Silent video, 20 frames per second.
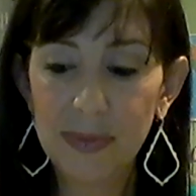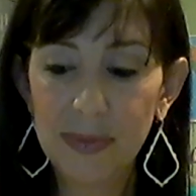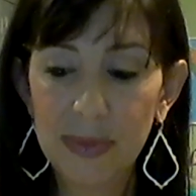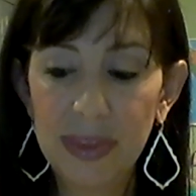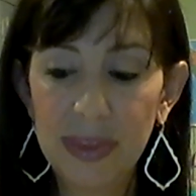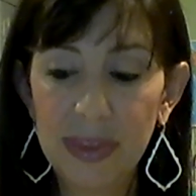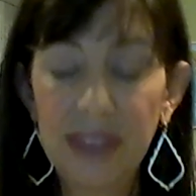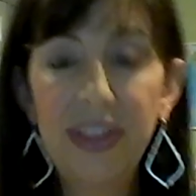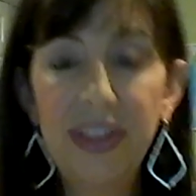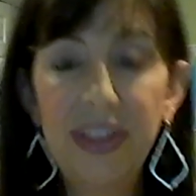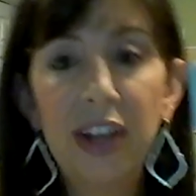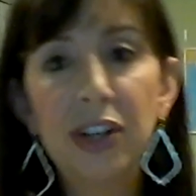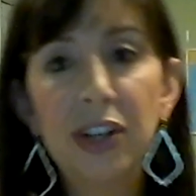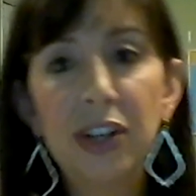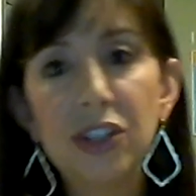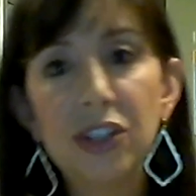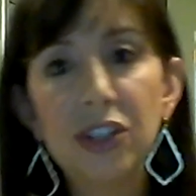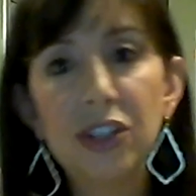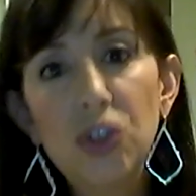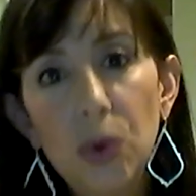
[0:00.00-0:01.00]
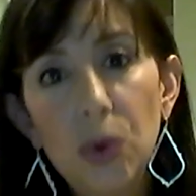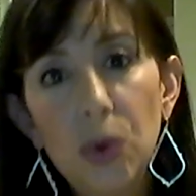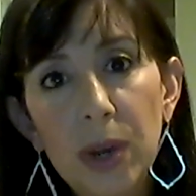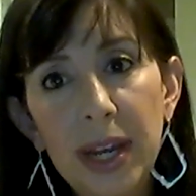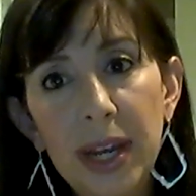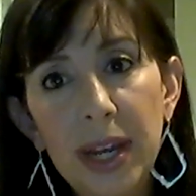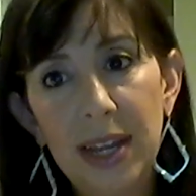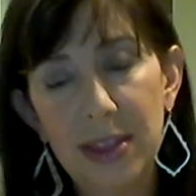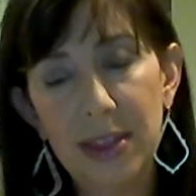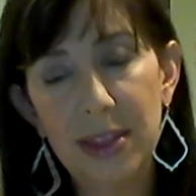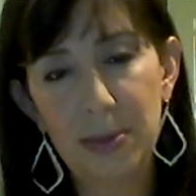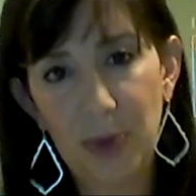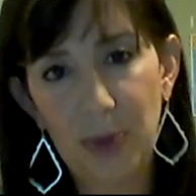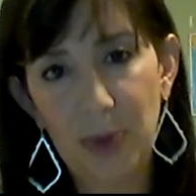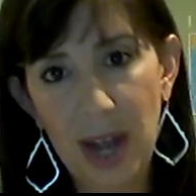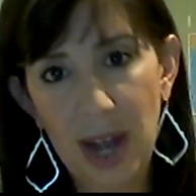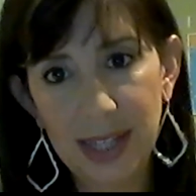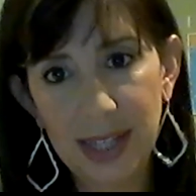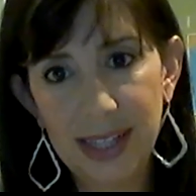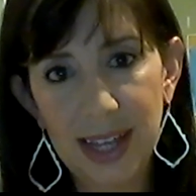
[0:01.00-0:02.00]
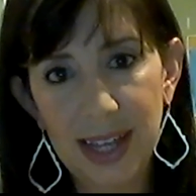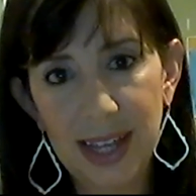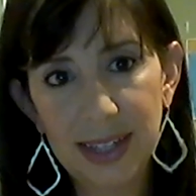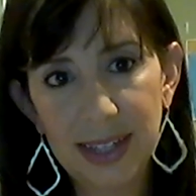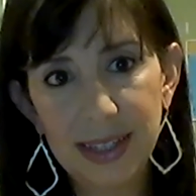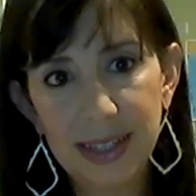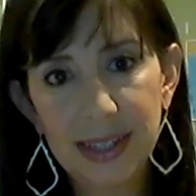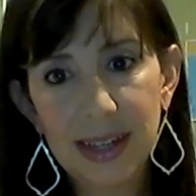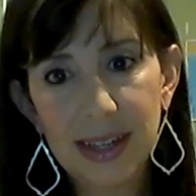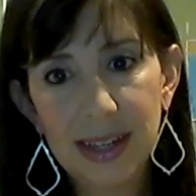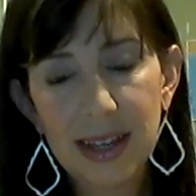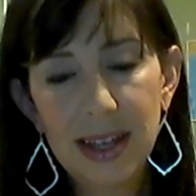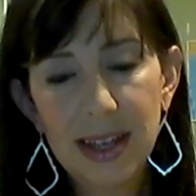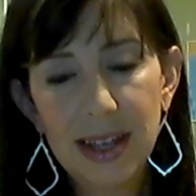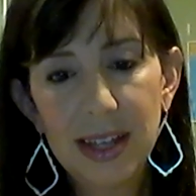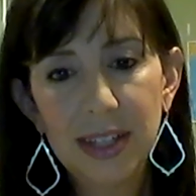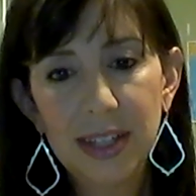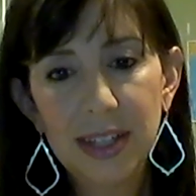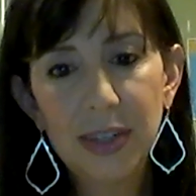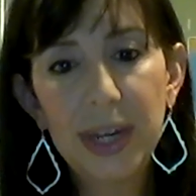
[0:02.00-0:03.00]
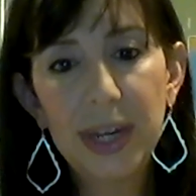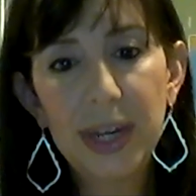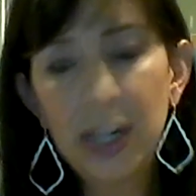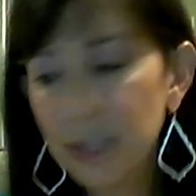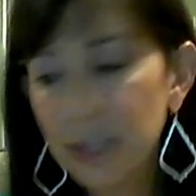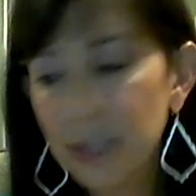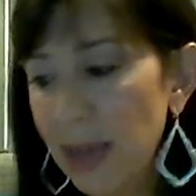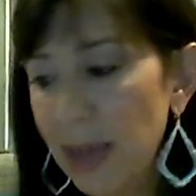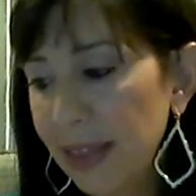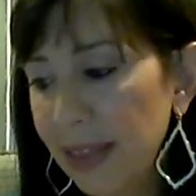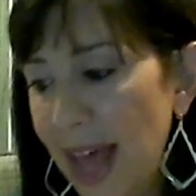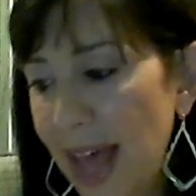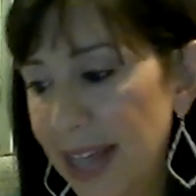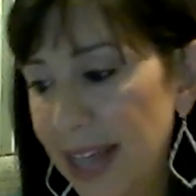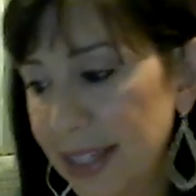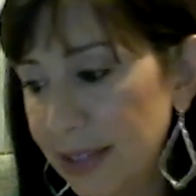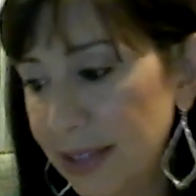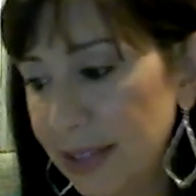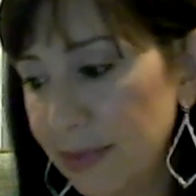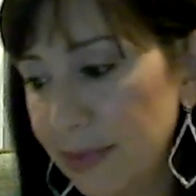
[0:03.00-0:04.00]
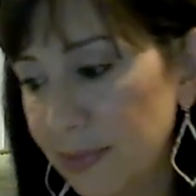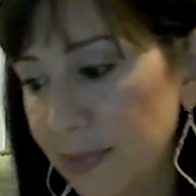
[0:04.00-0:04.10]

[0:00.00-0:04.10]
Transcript: that there is joy in the process. So here's my last